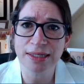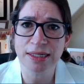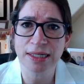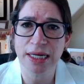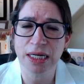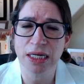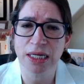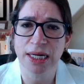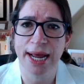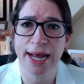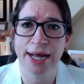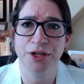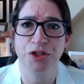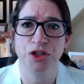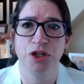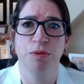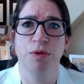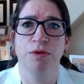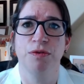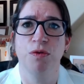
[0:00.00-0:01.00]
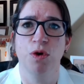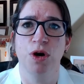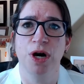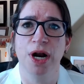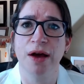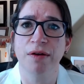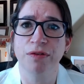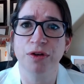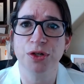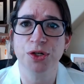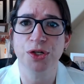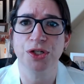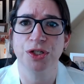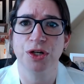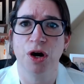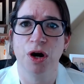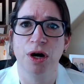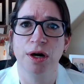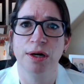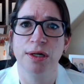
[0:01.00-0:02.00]
skin cancer before it ever
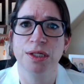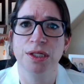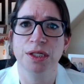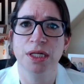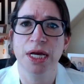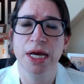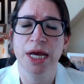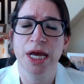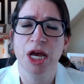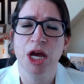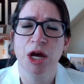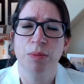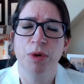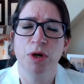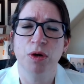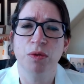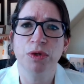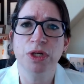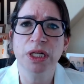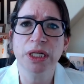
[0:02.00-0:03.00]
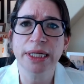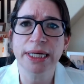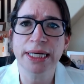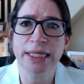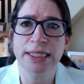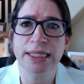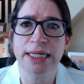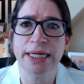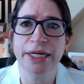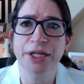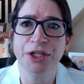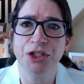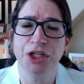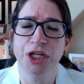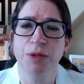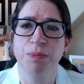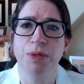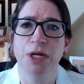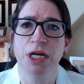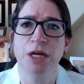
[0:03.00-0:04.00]
starts, but really
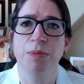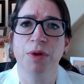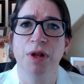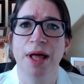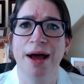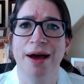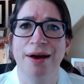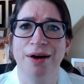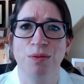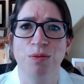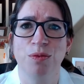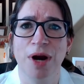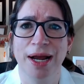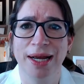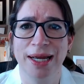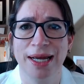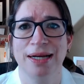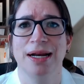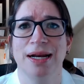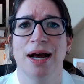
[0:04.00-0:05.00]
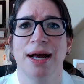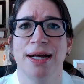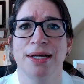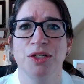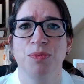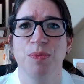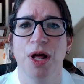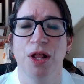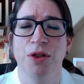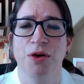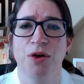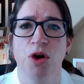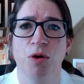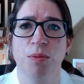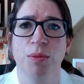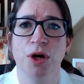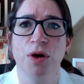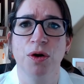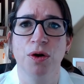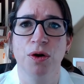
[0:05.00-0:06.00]
teaching people how to recognize
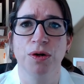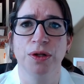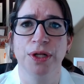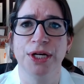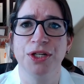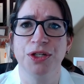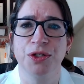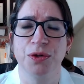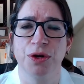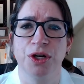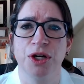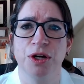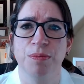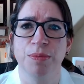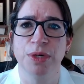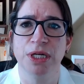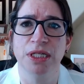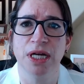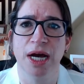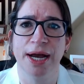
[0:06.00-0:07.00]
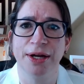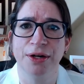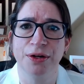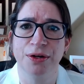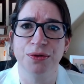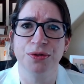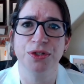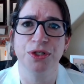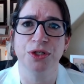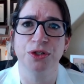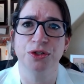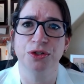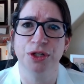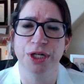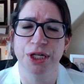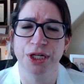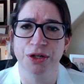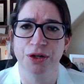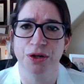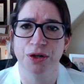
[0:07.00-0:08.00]
melanoma early so it can be diagnosed and
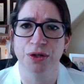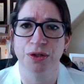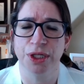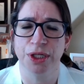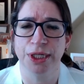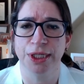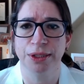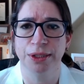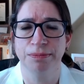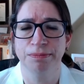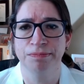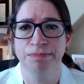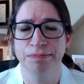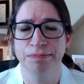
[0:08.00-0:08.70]
treated early.